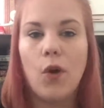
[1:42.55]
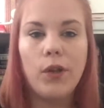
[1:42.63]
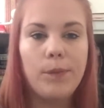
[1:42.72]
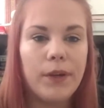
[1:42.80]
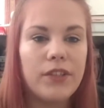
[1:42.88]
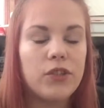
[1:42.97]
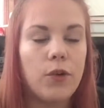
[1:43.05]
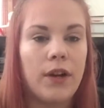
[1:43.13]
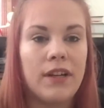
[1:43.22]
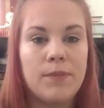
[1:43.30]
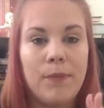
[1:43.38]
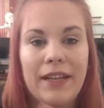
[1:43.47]
old
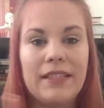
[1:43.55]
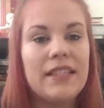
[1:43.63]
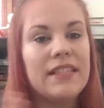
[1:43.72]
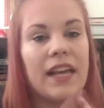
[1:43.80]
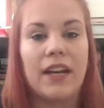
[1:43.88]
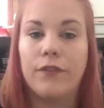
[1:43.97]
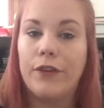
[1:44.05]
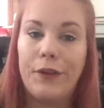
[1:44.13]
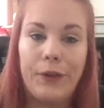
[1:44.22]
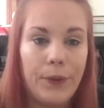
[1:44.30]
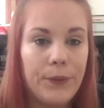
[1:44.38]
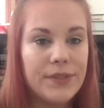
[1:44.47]
bookstores, places that have
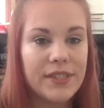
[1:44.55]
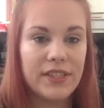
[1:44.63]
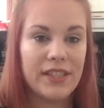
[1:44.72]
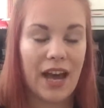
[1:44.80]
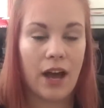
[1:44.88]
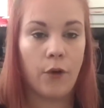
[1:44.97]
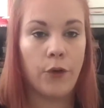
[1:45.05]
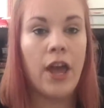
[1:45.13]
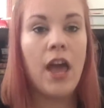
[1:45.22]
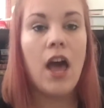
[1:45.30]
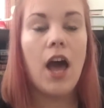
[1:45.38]
closed down,